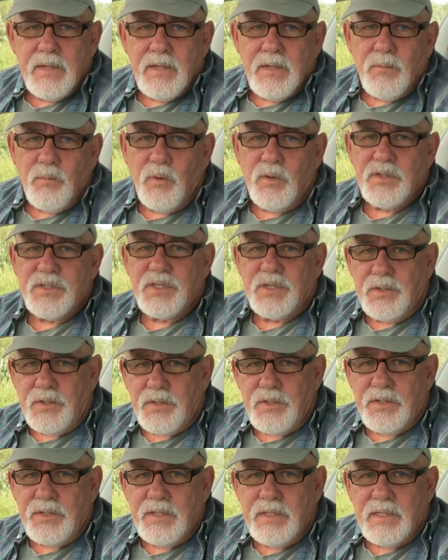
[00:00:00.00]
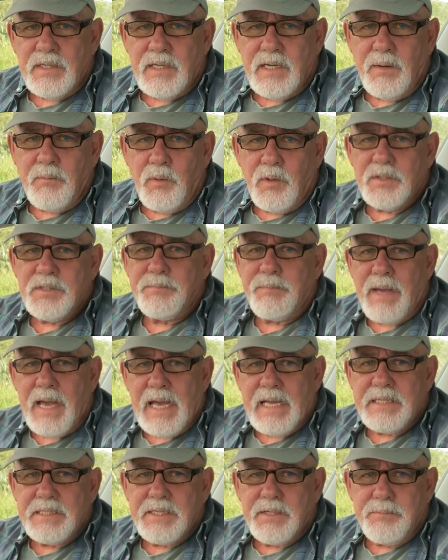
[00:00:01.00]
what's good and what's
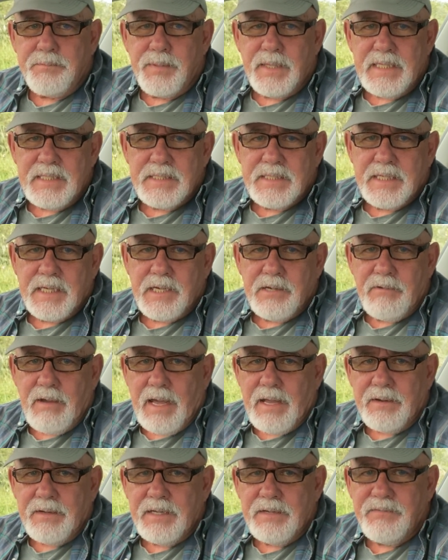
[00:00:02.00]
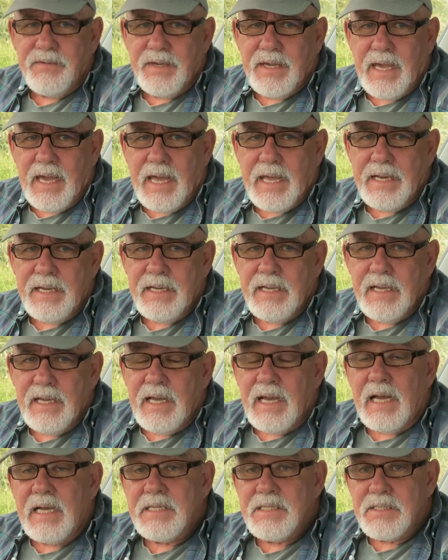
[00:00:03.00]
bad. So please stick around if you can
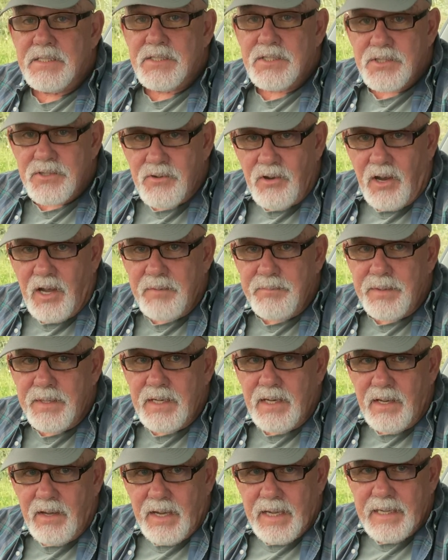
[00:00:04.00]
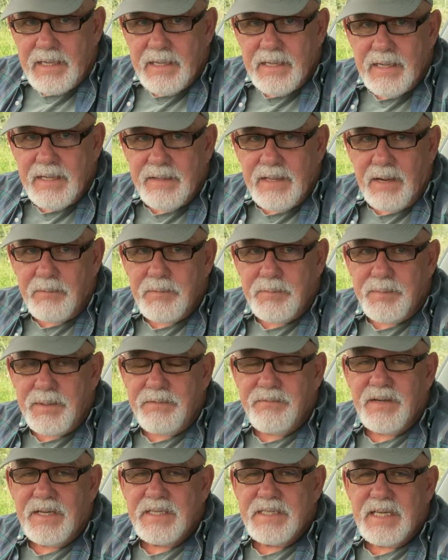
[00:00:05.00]
and subscribe and like. That would be
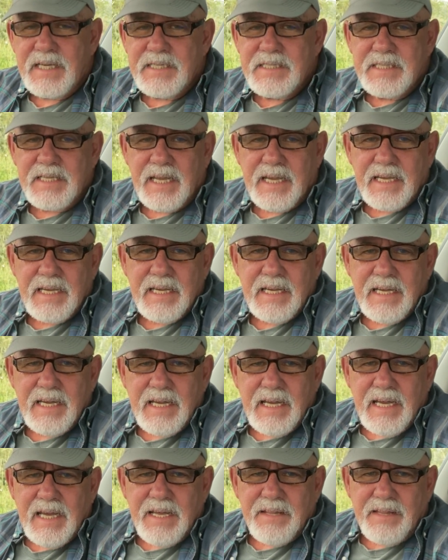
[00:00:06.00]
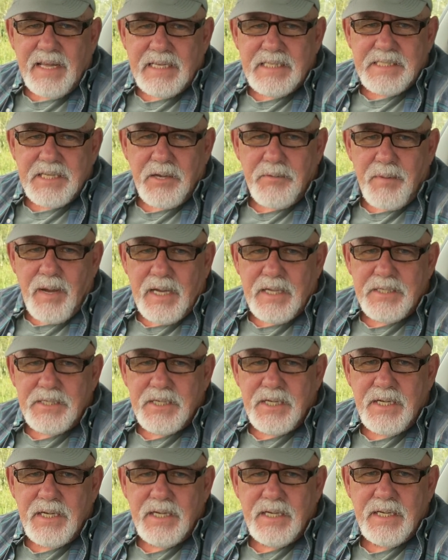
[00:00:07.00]
fantastic. Thanks so much.
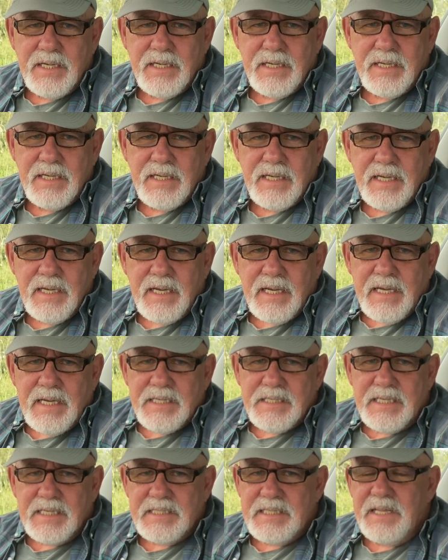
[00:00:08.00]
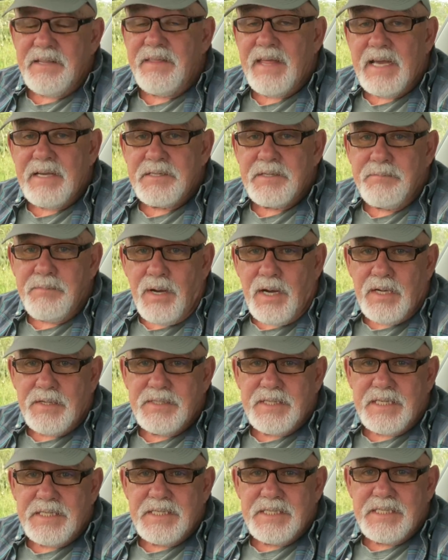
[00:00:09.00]
16,000 miles
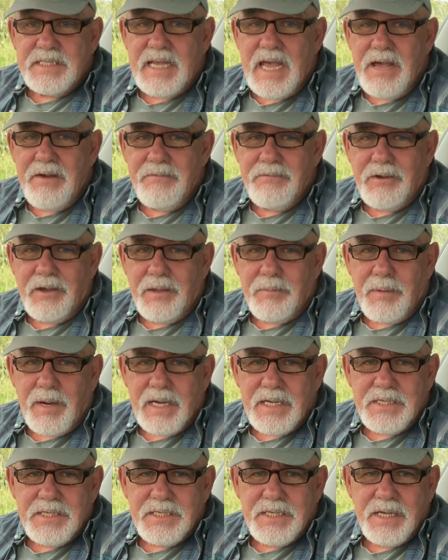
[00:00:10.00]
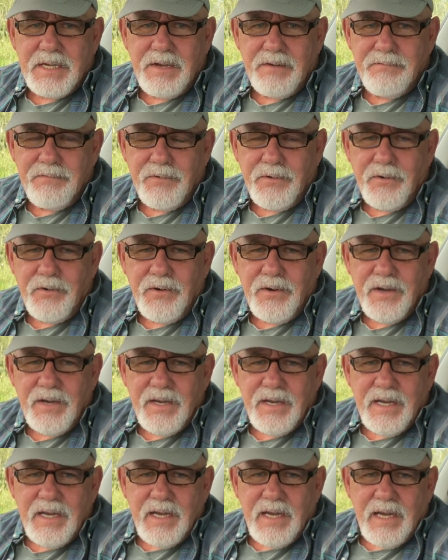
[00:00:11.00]
doesn't sound very much for
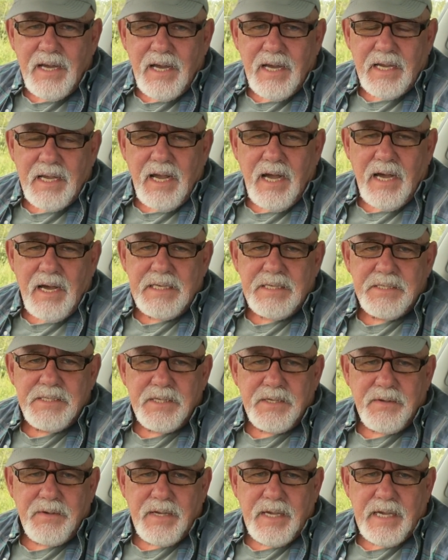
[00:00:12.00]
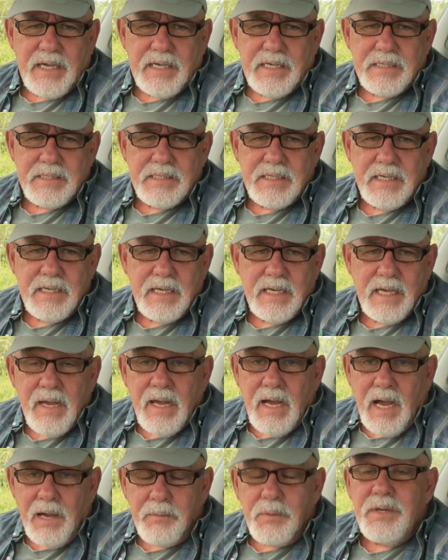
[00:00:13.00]
a car in 2 years.
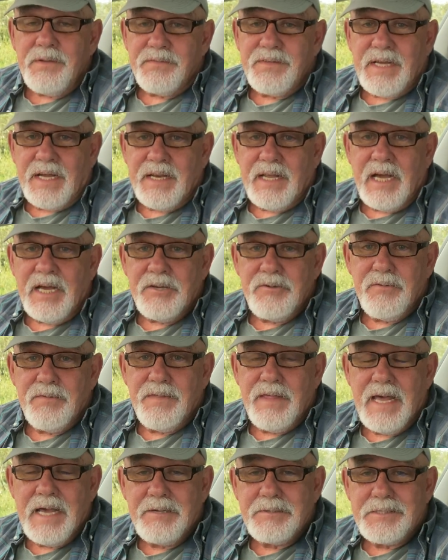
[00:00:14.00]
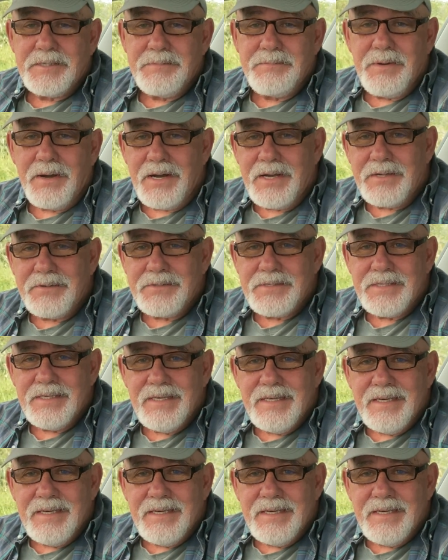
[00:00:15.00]
I would have done 100,000 miles